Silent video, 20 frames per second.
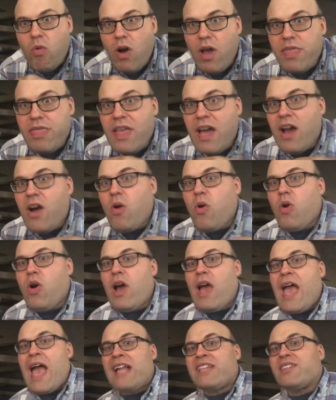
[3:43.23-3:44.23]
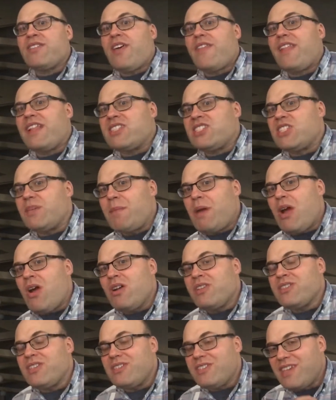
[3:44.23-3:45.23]
Now, acting like that
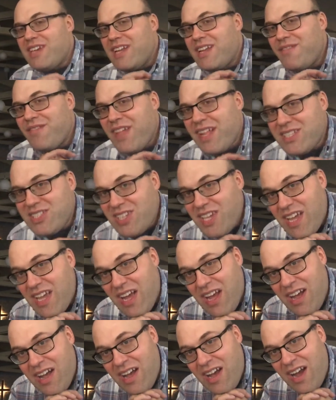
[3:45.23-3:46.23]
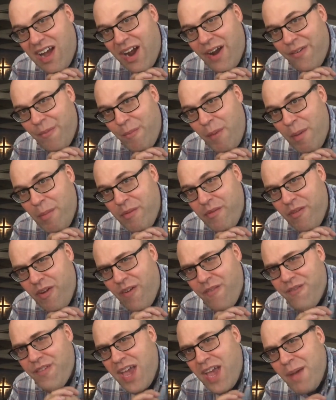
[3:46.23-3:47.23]
Samaritan did, if that's like our member of our
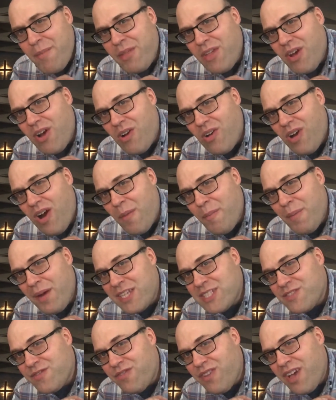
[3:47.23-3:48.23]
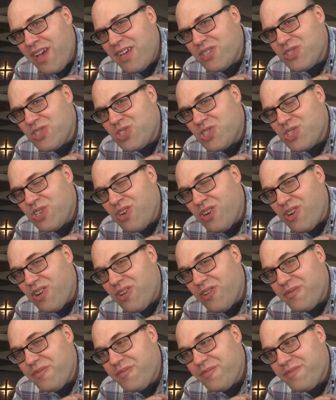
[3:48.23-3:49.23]
family, our, our best friend,
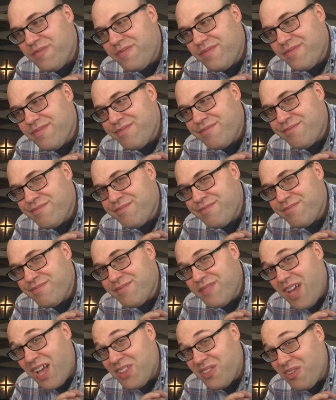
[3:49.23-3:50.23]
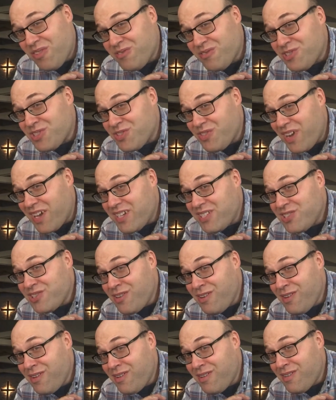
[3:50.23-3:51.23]
sure. A total
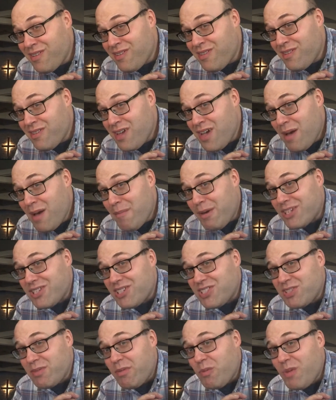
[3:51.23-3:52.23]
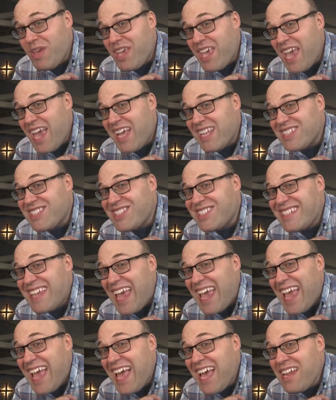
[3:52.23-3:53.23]
stranger. Much less someone we can't
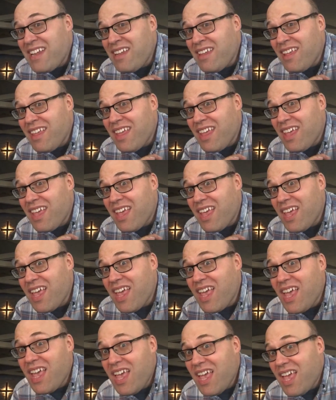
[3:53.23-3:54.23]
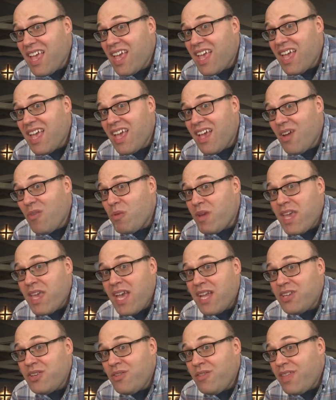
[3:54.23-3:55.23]
stand we
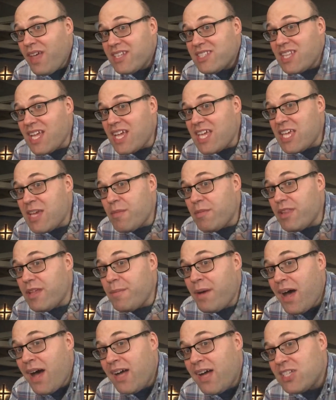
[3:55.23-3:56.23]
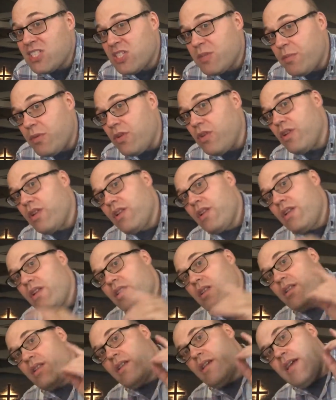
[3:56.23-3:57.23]
can't do that. It's not humanly possible.
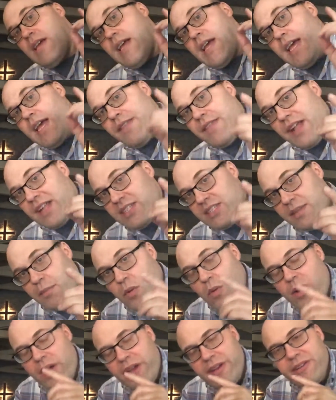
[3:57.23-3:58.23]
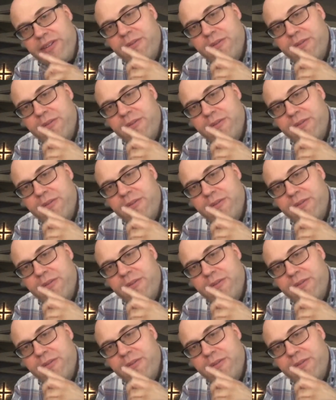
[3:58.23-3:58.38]
And that's the point.